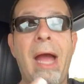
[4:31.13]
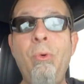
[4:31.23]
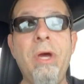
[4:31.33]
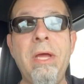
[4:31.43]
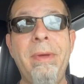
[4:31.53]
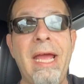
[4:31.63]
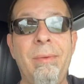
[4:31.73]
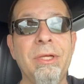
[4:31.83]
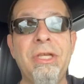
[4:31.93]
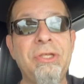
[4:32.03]
I wouldn't have been
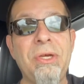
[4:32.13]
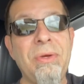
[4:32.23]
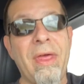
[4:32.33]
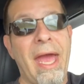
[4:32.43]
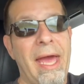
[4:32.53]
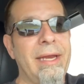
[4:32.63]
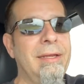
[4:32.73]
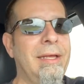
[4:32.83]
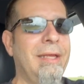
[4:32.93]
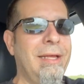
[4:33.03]
able to do that.
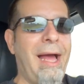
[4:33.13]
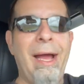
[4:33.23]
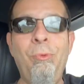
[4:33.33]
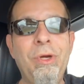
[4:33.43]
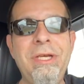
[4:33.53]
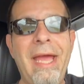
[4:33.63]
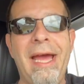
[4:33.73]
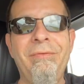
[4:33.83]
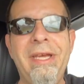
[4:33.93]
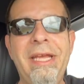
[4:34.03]
I wouldn't
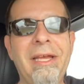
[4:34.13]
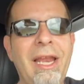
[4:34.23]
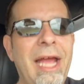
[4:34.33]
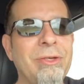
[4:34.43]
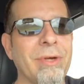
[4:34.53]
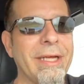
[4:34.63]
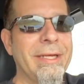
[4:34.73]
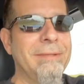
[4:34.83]
have any electric.